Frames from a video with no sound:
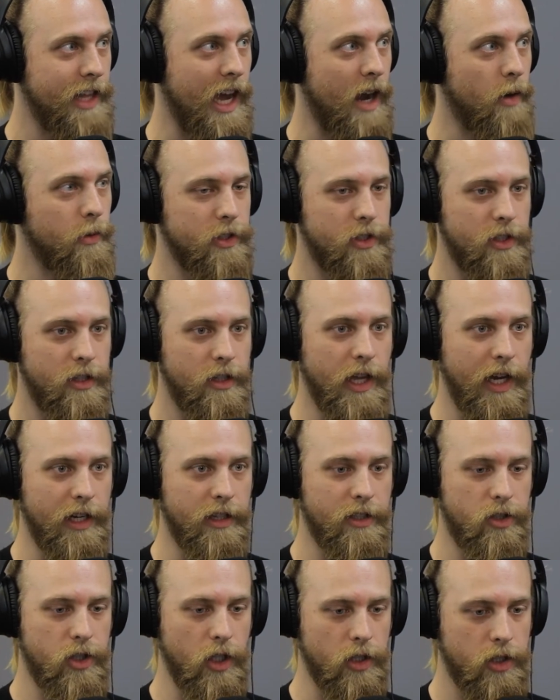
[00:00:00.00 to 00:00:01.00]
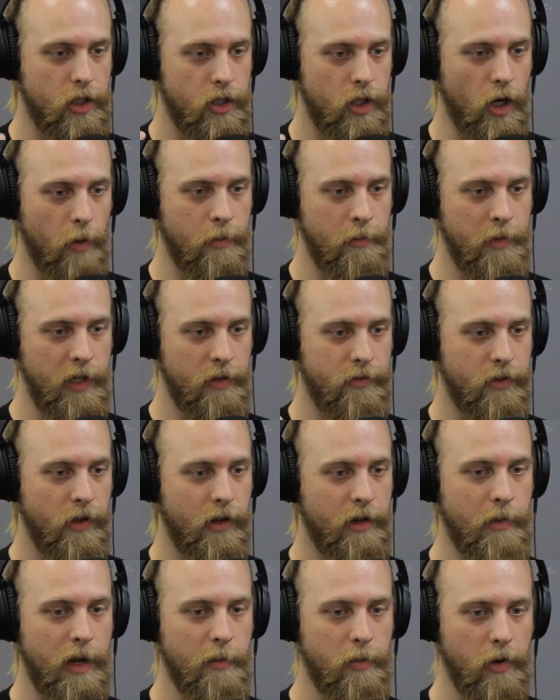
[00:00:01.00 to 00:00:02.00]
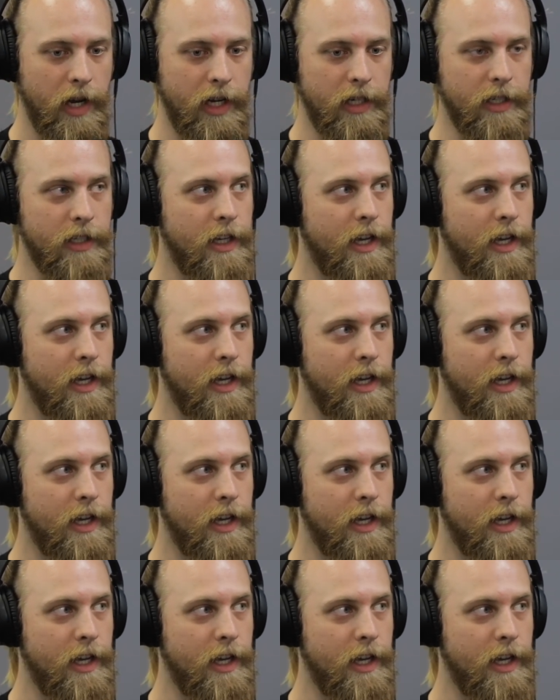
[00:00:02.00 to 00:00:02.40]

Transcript: That was like just dopamine flood in my brain.